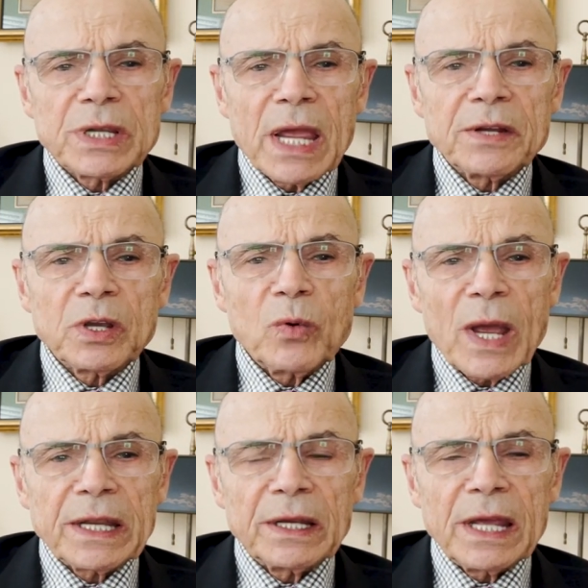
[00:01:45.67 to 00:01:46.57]

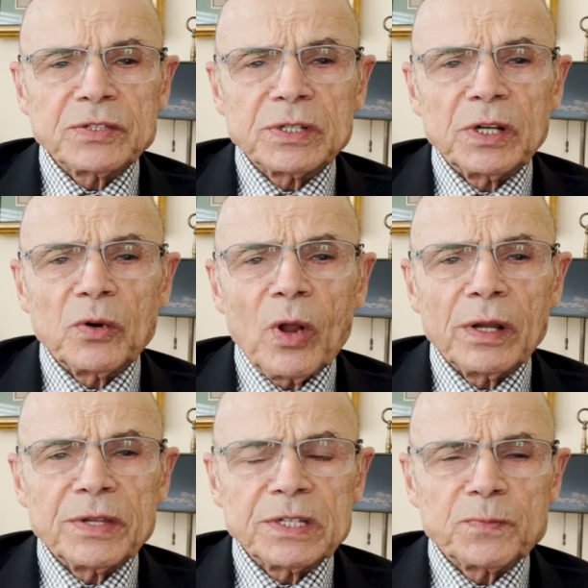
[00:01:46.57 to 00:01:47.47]
anticoagulation in all
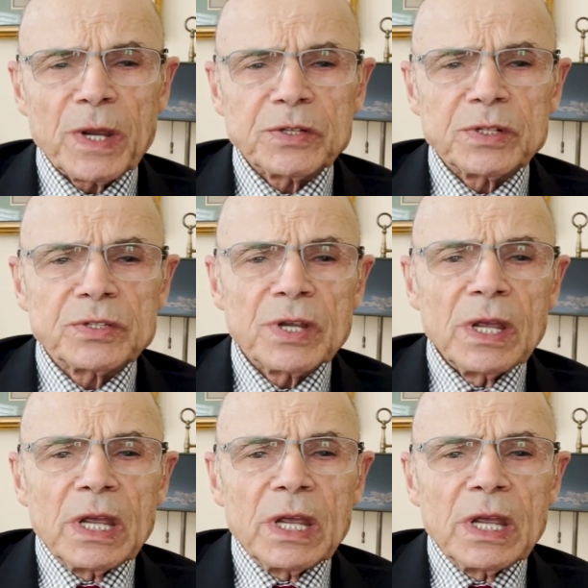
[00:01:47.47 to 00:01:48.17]
of these patients.